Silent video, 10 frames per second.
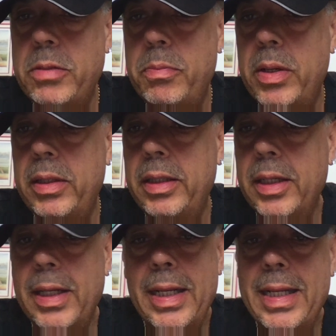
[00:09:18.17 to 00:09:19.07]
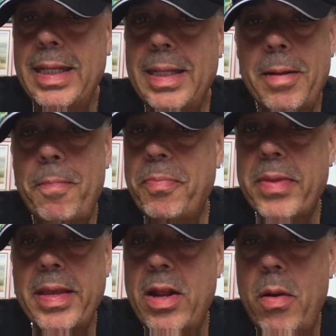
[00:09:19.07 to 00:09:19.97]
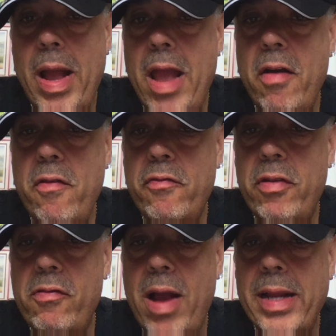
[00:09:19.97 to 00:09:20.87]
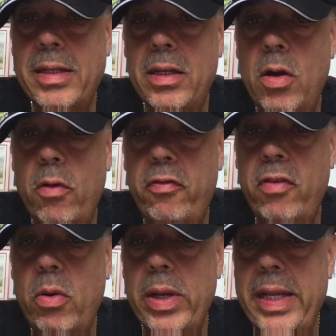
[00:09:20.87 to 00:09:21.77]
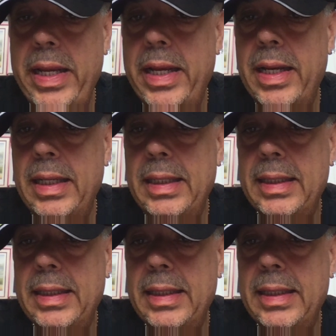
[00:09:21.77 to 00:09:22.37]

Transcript: But, you know, every right to go forward here.